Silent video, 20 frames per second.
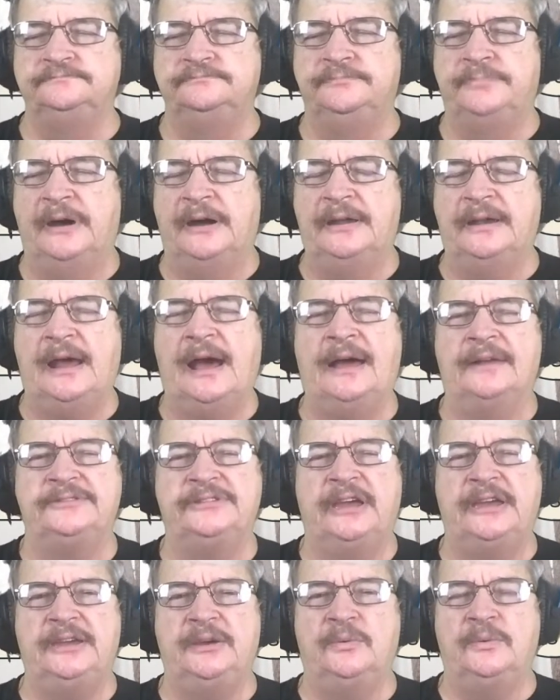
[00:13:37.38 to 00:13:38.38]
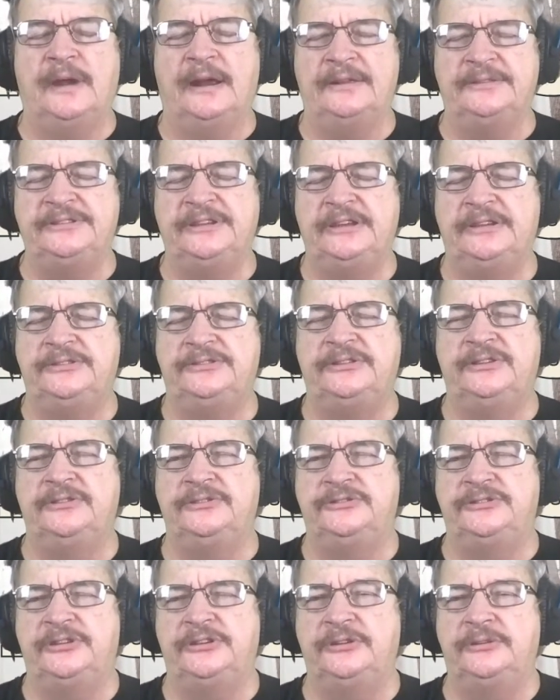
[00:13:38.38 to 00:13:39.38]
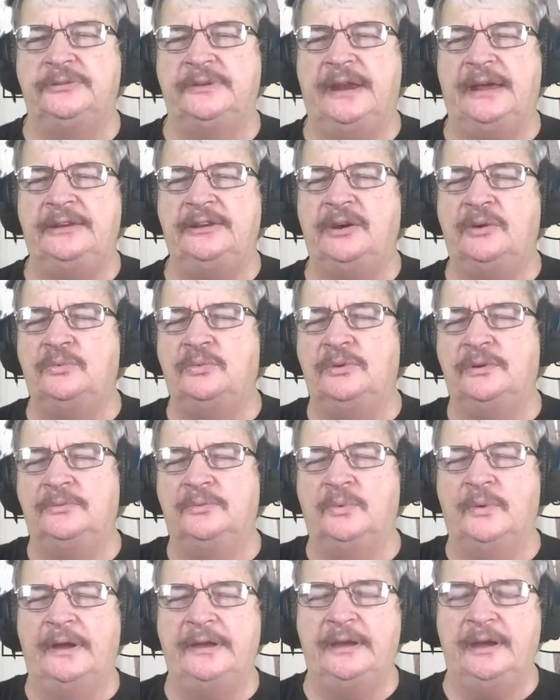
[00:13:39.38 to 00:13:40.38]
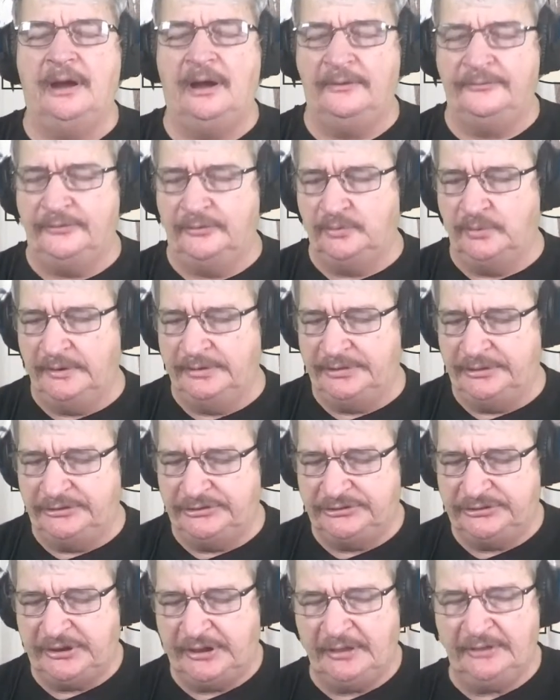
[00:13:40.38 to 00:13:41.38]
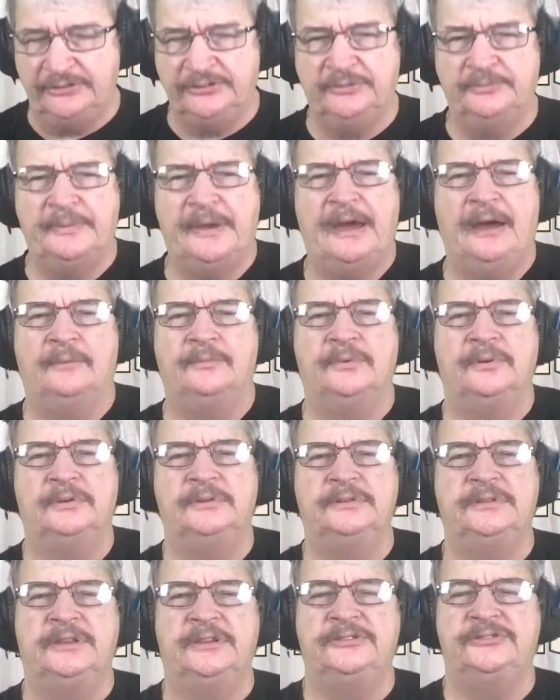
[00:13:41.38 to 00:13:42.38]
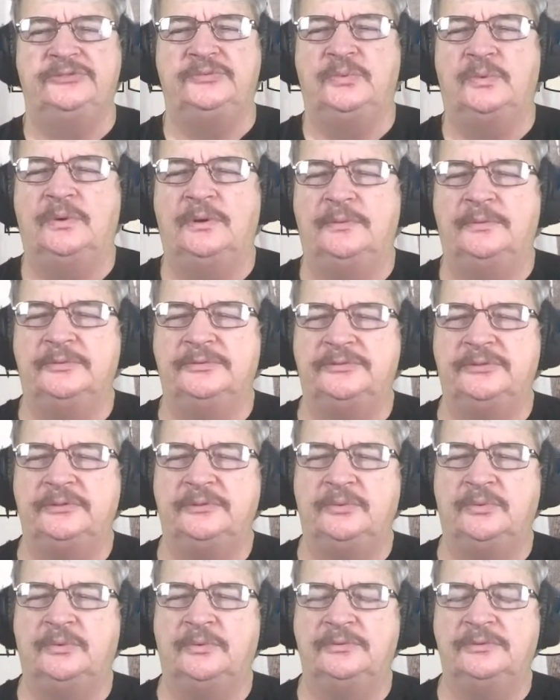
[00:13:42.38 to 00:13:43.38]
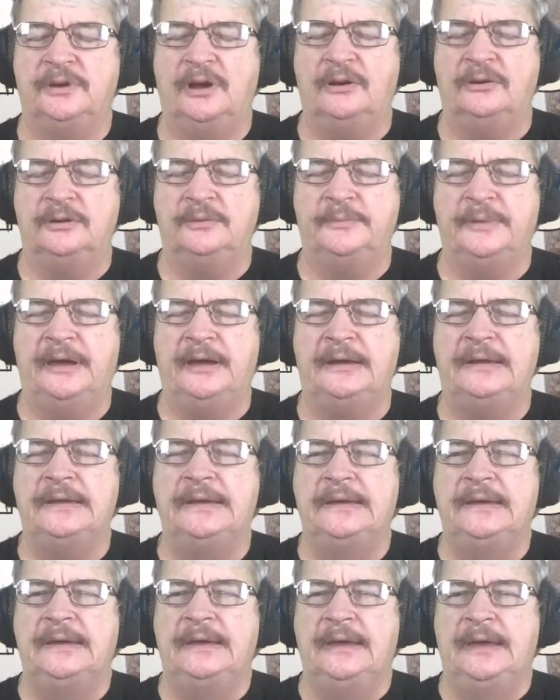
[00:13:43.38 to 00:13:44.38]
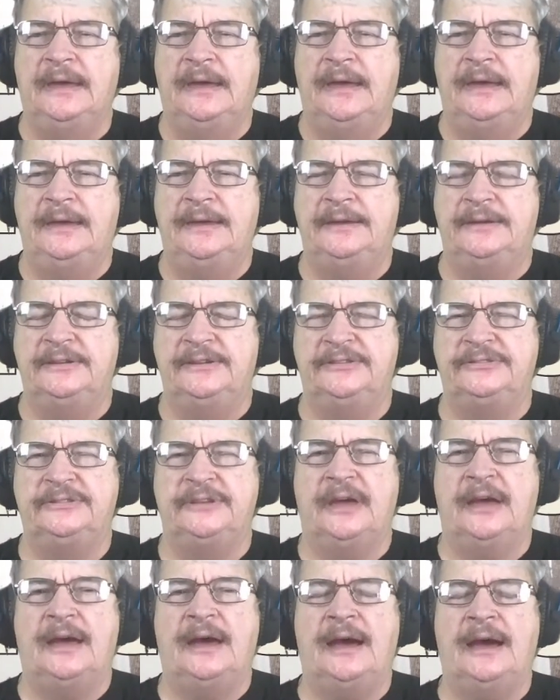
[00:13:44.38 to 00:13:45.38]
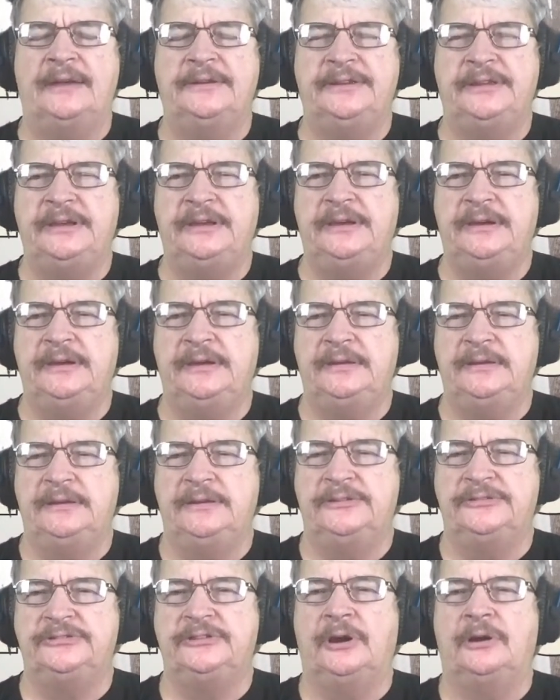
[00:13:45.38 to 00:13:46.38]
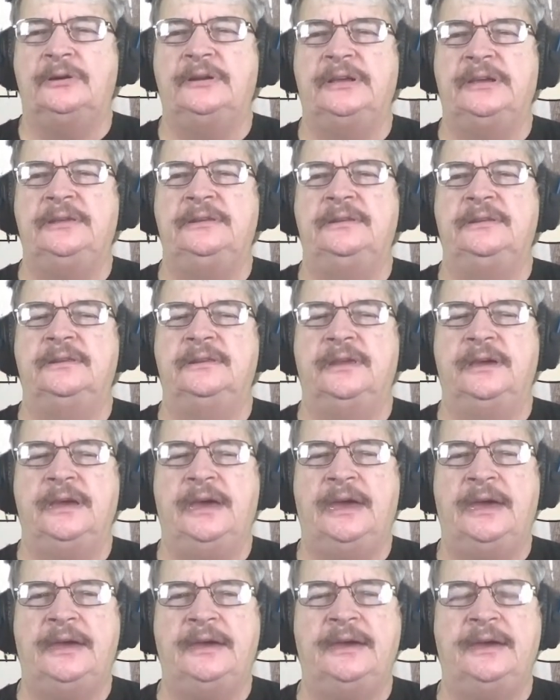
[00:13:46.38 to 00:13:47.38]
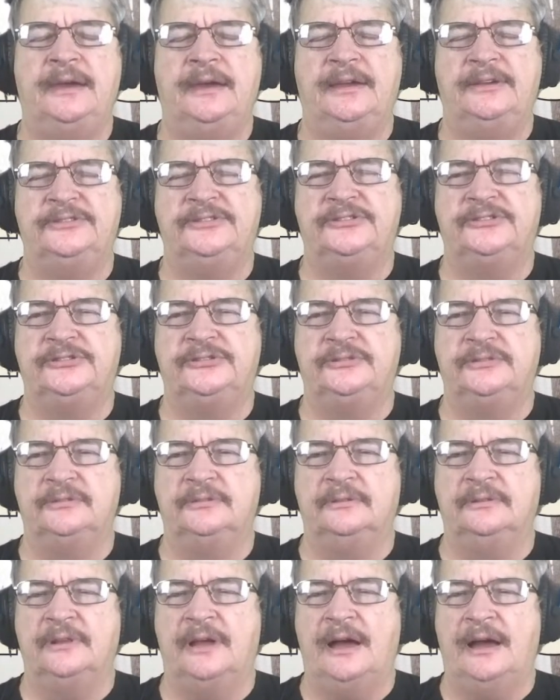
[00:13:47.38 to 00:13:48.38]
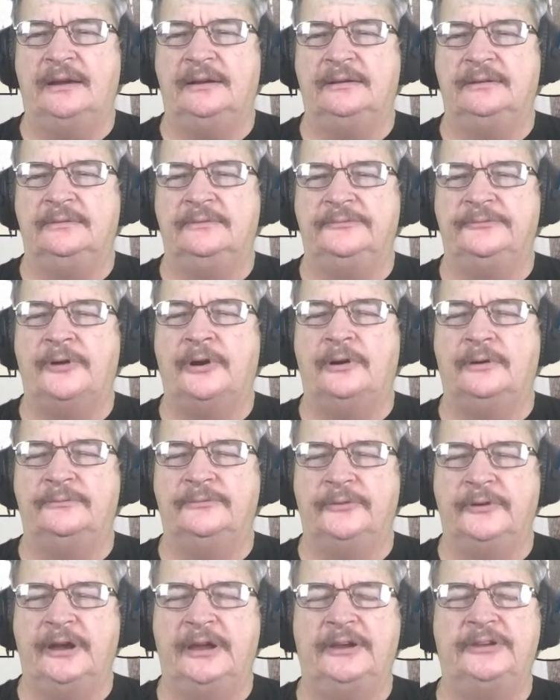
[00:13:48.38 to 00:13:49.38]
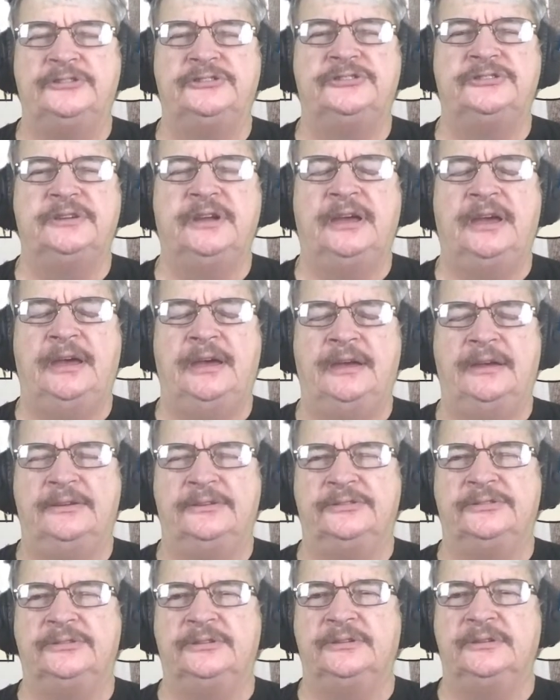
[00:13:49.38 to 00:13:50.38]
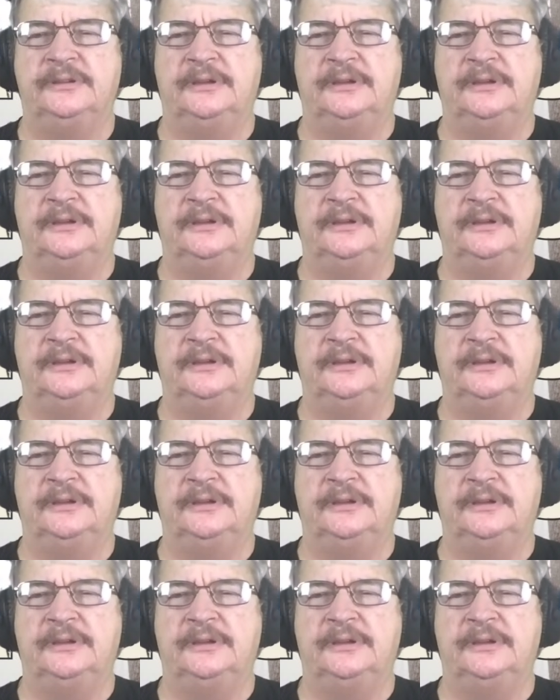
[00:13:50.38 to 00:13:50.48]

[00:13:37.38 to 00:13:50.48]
But I'll tell you what I did do too, and I know we're way off of what this channel's about, but this is what we're talking about, is I did start eating eggs, like farm fresh eggs.